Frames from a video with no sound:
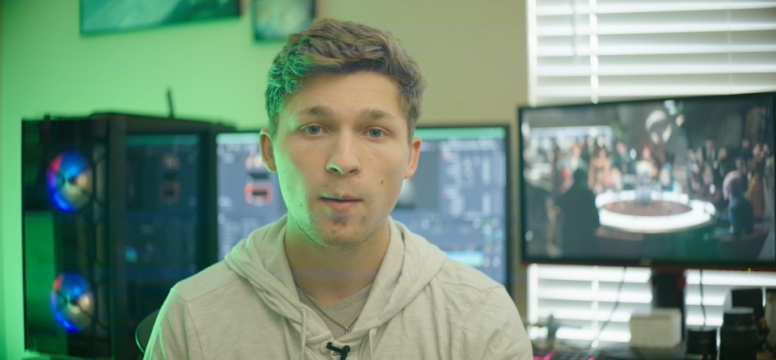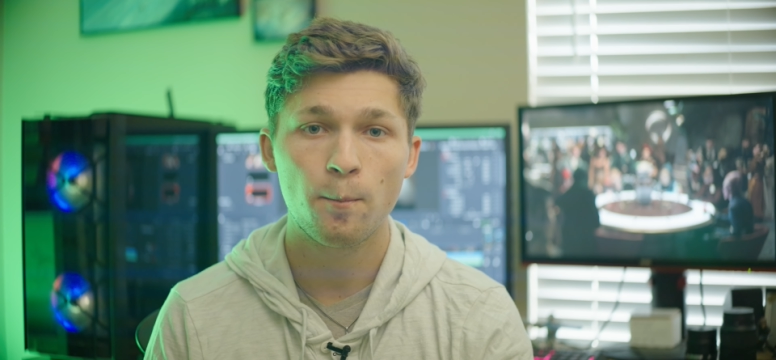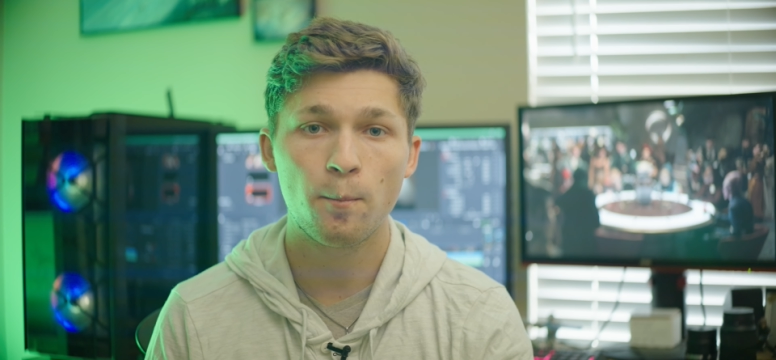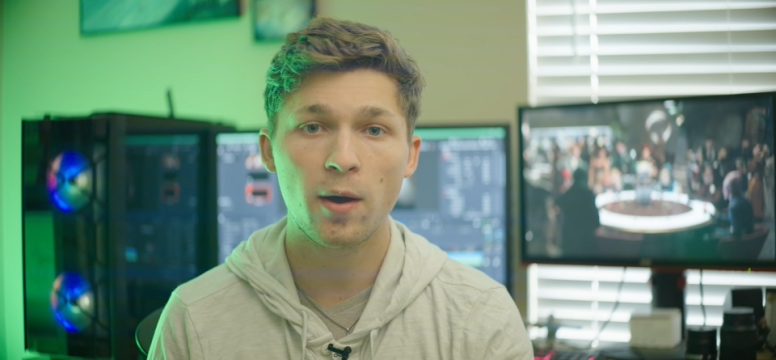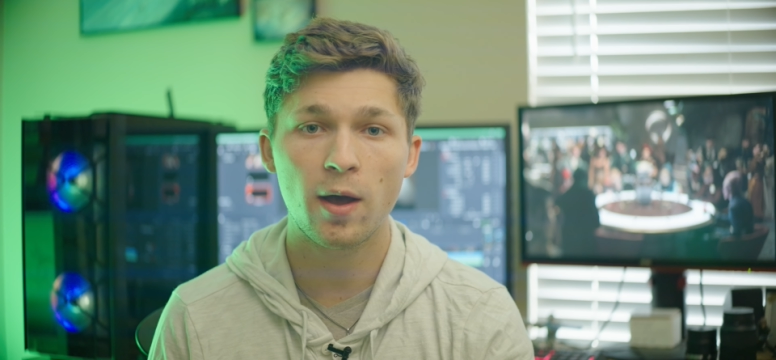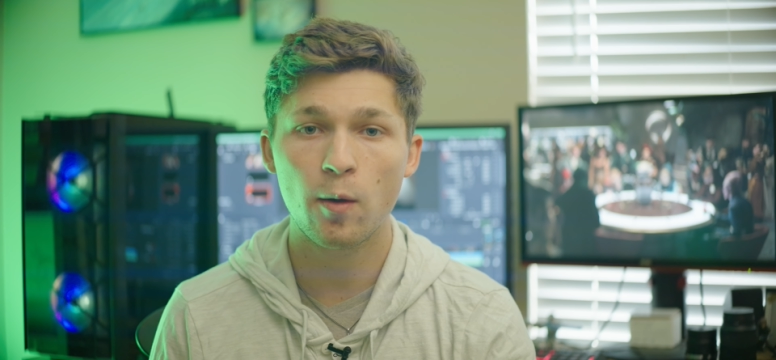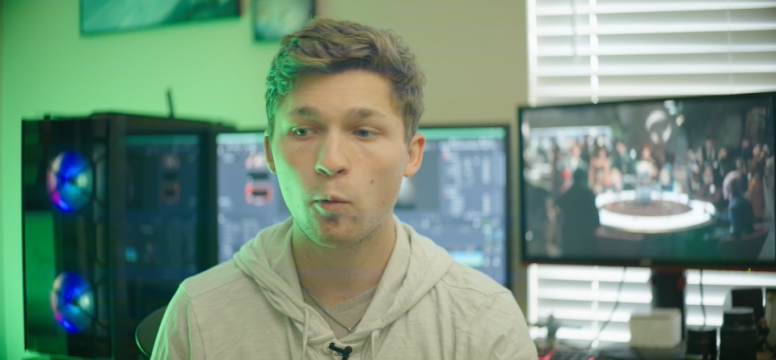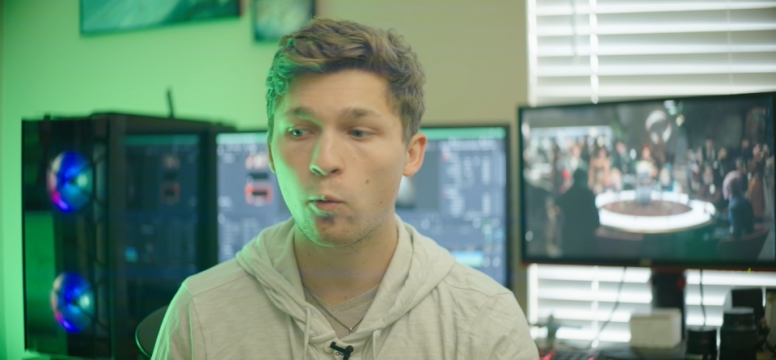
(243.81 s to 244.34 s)

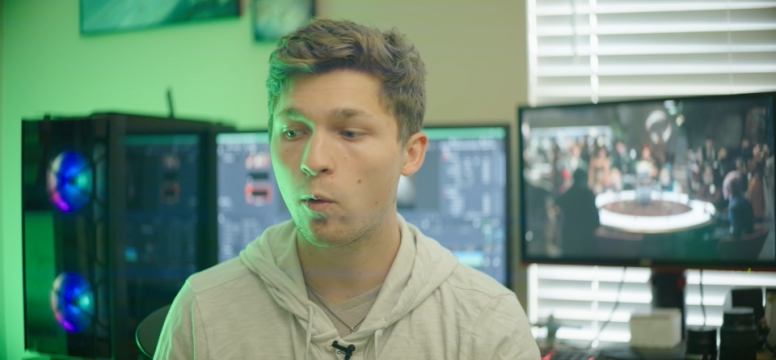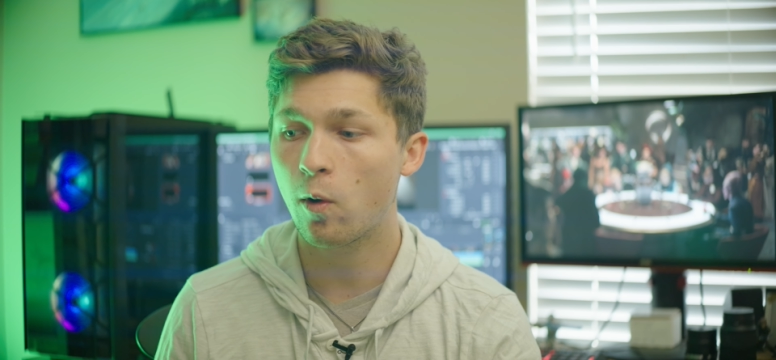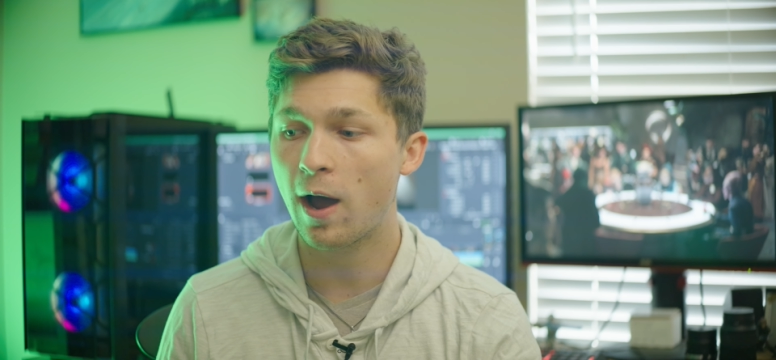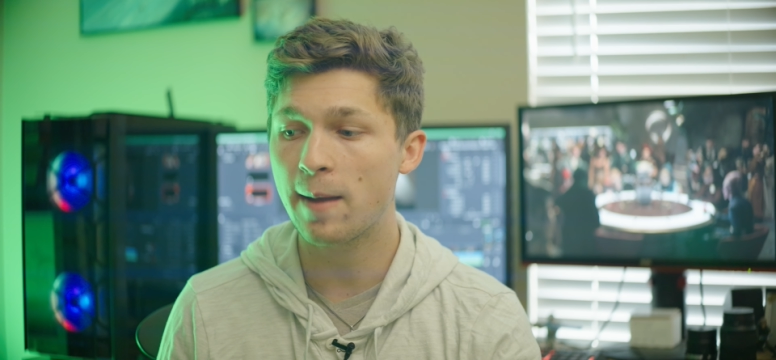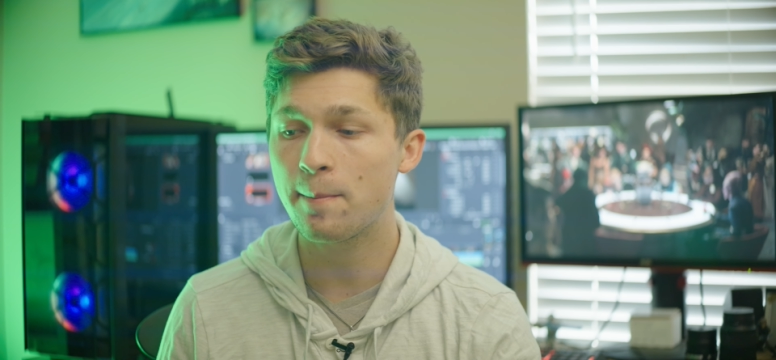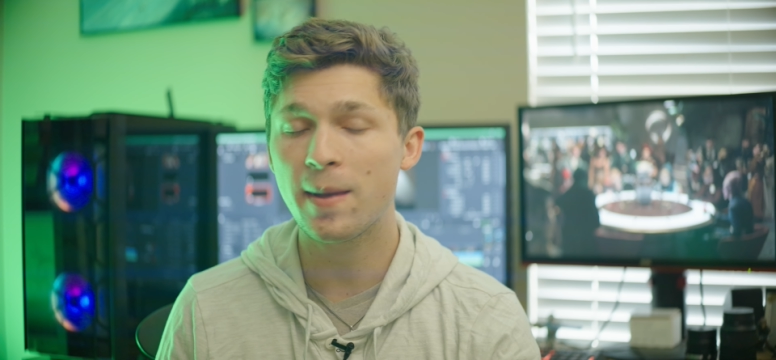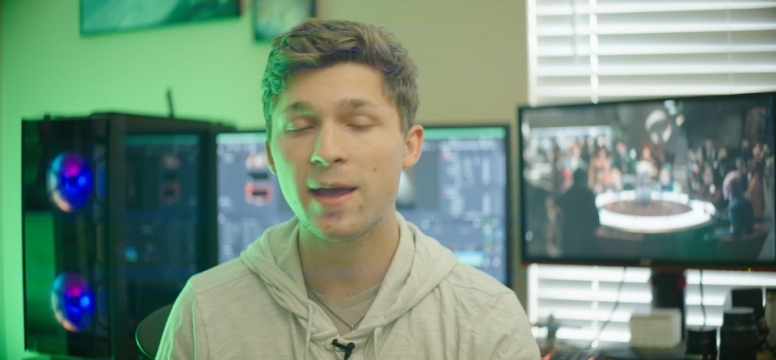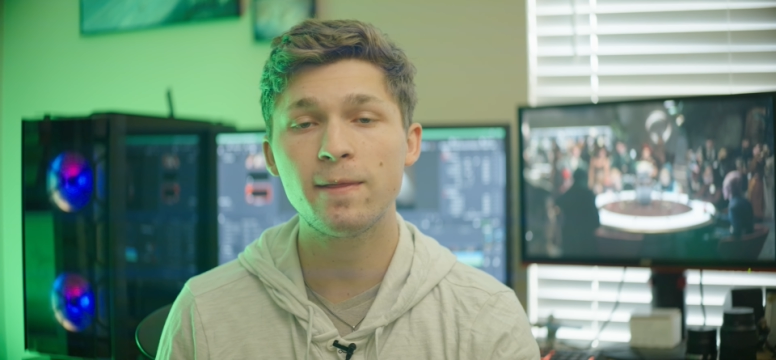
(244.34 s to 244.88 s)
but I
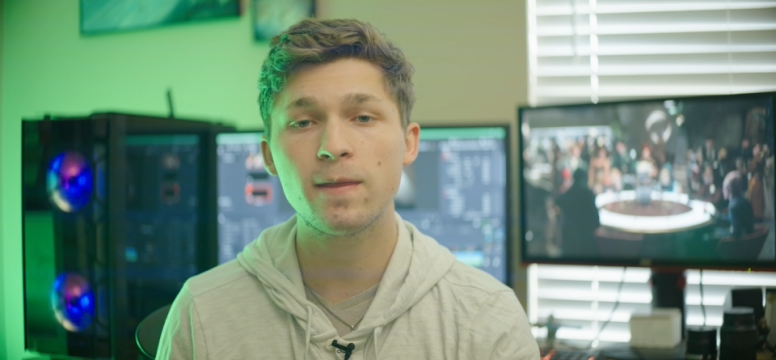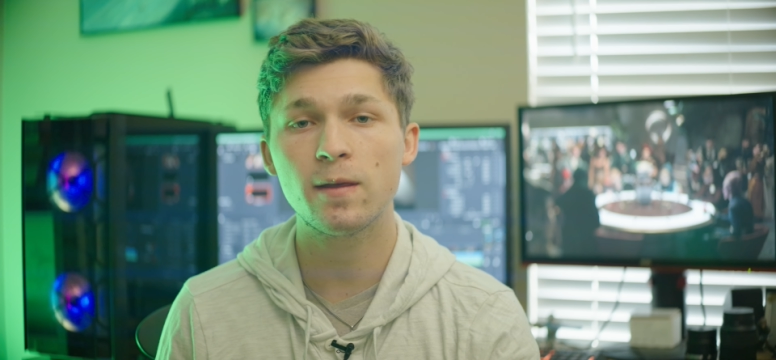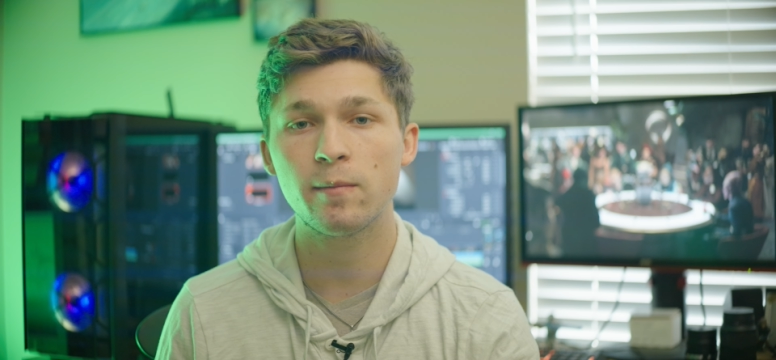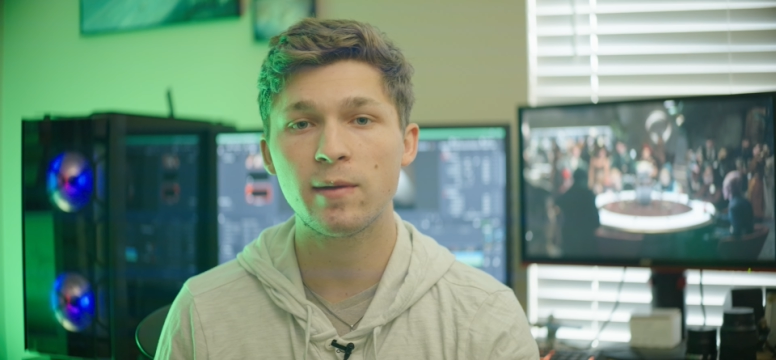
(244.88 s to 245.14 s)
made them